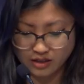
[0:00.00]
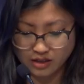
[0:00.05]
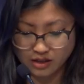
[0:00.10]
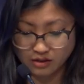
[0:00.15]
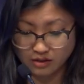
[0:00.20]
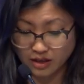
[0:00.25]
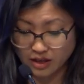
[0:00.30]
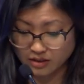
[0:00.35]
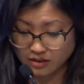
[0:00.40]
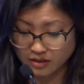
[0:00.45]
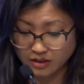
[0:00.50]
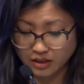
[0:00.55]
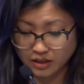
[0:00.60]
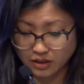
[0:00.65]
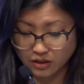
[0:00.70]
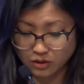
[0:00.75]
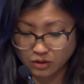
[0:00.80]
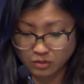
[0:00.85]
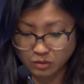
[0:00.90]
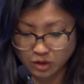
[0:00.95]
down
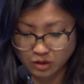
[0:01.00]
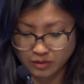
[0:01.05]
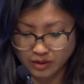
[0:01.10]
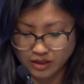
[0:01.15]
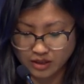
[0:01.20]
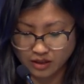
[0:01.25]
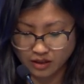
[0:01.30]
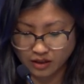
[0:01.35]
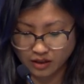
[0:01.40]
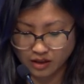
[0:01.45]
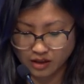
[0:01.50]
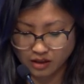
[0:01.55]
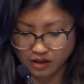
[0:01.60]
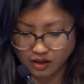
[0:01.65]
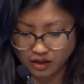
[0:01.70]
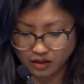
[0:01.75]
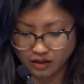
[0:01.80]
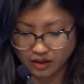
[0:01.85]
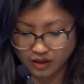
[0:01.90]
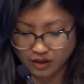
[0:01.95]
Nessie or Moby Dick and
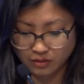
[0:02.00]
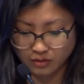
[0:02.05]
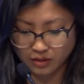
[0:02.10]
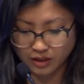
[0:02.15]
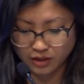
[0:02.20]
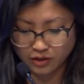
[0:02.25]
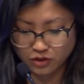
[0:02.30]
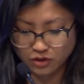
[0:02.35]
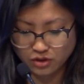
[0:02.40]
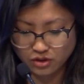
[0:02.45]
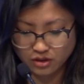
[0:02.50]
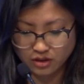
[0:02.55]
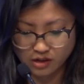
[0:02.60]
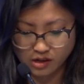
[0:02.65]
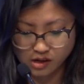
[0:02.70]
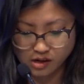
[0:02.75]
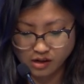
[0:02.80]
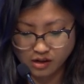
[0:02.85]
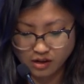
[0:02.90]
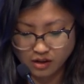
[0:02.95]
then get rich.
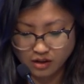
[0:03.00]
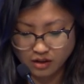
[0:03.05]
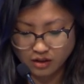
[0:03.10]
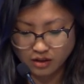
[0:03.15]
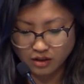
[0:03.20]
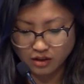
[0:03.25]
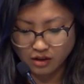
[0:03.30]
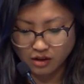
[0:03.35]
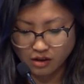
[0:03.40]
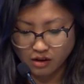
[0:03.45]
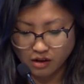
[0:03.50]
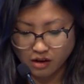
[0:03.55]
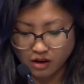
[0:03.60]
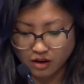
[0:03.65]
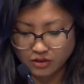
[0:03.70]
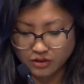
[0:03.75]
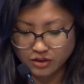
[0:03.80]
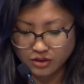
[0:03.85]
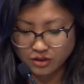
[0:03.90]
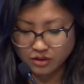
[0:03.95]

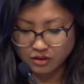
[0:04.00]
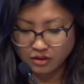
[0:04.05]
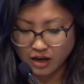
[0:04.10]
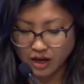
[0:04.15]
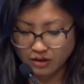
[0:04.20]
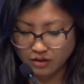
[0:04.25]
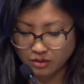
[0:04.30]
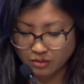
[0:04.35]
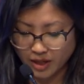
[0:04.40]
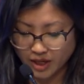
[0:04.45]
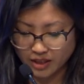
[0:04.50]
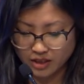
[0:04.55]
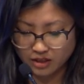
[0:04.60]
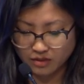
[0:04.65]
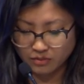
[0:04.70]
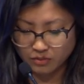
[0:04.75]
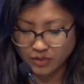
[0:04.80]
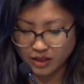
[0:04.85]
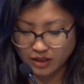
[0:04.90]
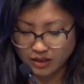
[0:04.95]
Also, I remind
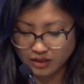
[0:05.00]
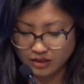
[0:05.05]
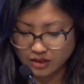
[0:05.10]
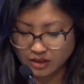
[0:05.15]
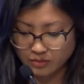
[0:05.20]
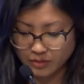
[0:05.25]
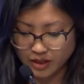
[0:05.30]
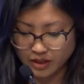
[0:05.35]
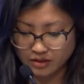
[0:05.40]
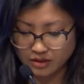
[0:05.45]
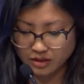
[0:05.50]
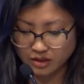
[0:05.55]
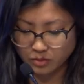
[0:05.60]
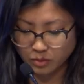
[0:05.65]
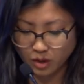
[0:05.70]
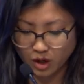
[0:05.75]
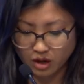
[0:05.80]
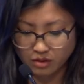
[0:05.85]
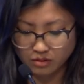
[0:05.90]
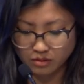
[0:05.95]
him being in space is
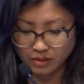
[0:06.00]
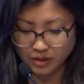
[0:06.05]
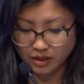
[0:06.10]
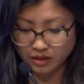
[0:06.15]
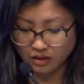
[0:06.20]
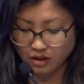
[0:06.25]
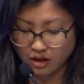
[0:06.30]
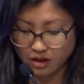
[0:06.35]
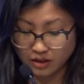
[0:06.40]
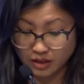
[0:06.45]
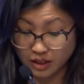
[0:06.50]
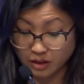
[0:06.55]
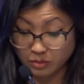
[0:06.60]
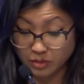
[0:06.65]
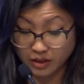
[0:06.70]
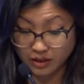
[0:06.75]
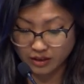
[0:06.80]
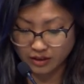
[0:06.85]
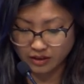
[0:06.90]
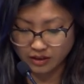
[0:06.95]
probably a lot like
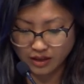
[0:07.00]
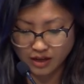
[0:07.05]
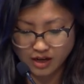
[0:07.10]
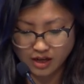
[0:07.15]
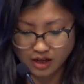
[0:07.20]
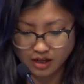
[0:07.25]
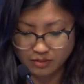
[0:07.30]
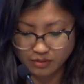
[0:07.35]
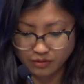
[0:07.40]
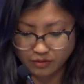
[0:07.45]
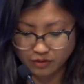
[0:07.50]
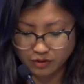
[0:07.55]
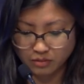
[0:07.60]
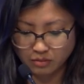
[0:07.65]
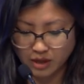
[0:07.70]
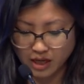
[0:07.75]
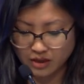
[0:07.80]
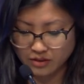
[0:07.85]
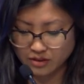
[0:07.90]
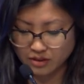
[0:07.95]
being in lab. For
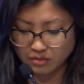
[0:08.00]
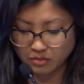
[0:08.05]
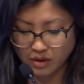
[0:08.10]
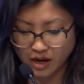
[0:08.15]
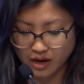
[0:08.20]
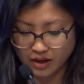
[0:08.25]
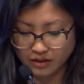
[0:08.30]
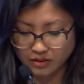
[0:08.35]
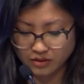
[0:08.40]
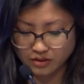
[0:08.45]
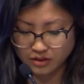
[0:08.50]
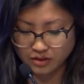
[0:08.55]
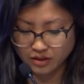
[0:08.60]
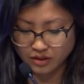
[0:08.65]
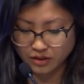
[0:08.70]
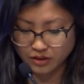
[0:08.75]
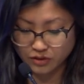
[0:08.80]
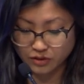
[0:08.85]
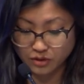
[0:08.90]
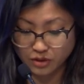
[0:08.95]
miles and miles,
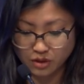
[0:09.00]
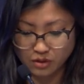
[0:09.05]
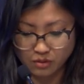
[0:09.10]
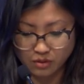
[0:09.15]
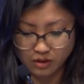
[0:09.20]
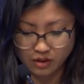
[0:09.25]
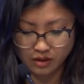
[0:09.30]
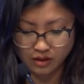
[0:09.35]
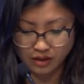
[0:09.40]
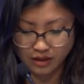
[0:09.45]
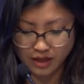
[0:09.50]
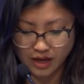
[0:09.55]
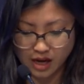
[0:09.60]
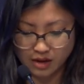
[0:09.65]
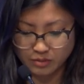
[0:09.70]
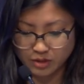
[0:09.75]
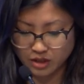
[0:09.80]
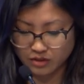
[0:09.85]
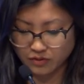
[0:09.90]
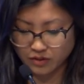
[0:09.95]
there's no one. The
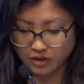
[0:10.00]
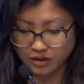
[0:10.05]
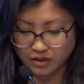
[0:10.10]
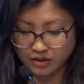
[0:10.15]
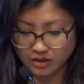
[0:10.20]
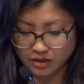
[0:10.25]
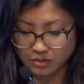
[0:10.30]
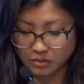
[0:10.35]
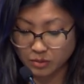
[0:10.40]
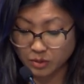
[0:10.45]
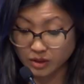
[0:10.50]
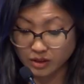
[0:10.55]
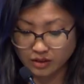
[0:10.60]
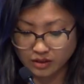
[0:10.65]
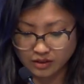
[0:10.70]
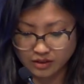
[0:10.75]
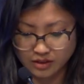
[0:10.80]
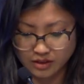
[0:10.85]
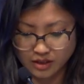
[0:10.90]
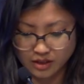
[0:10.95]
atmosphere is
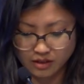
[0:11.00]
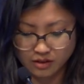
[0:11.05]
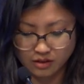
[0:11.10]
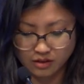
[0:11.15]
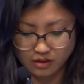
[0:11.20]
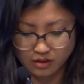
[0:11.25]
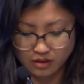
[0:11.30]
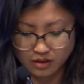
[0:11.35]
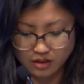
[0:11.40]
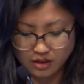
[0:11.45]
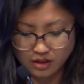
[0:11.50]
completely sterile.